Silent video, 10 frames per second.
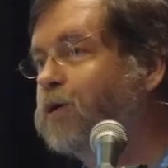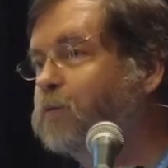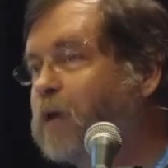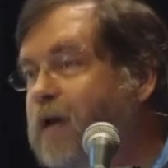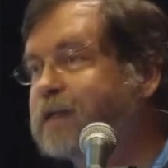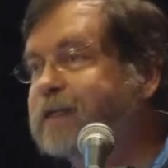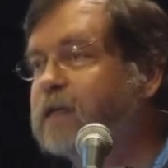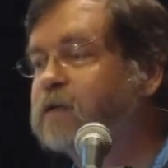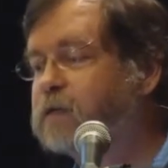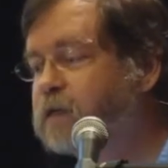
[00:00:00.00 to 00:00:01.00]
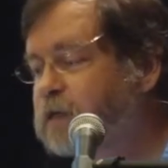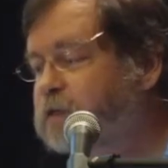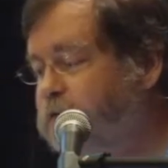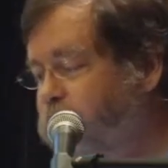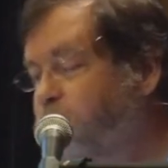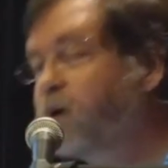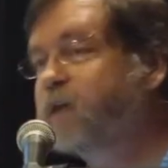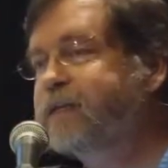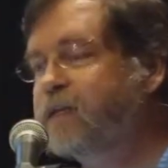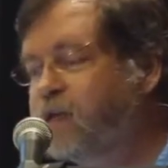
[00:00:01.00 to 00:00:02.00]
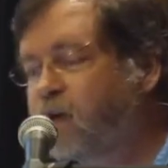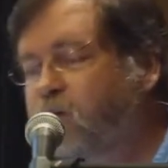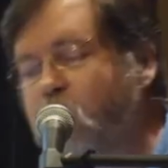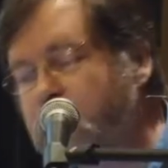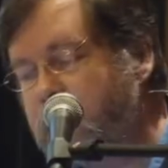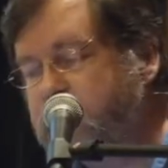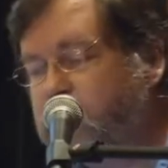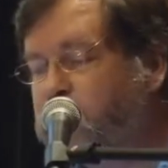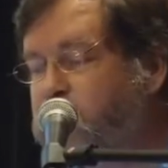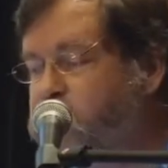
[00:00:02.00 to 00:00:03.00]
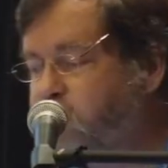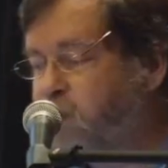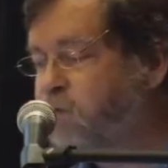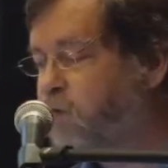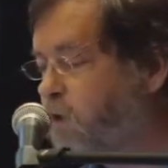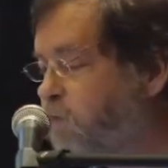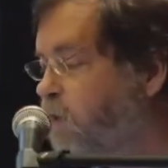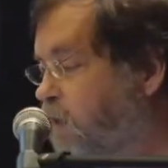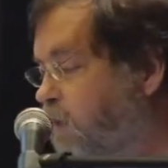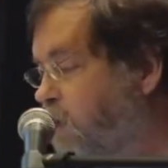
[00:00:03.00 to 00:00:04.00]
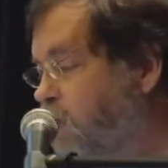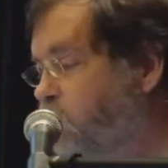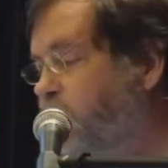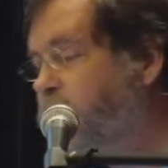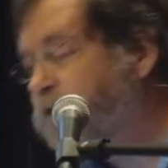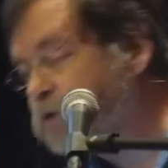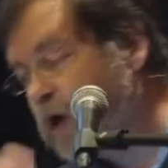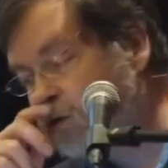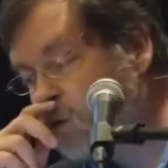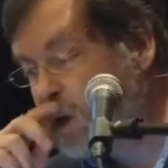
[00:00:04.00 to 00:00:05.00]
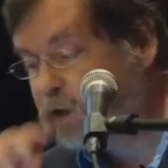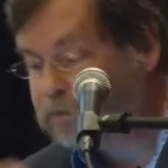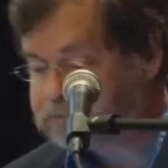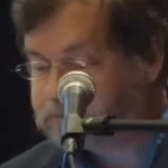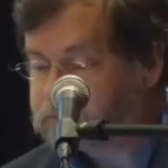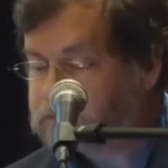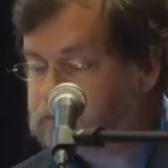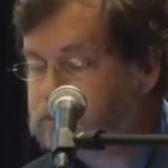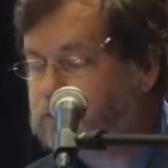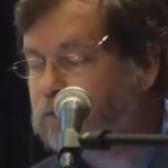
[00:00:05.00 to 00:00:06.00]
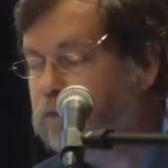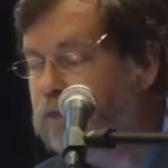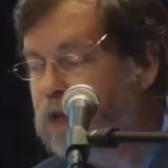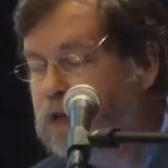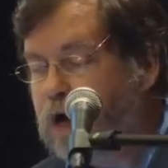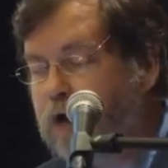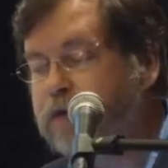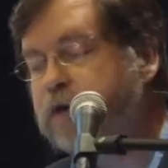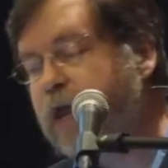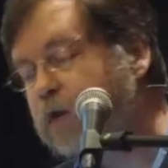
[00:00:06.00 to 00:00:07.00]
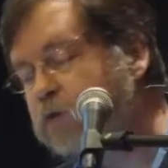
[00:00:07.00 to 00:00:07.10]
because it's fairly detailed, all kinds of minutia involved in building this kind of wall. On the other hand,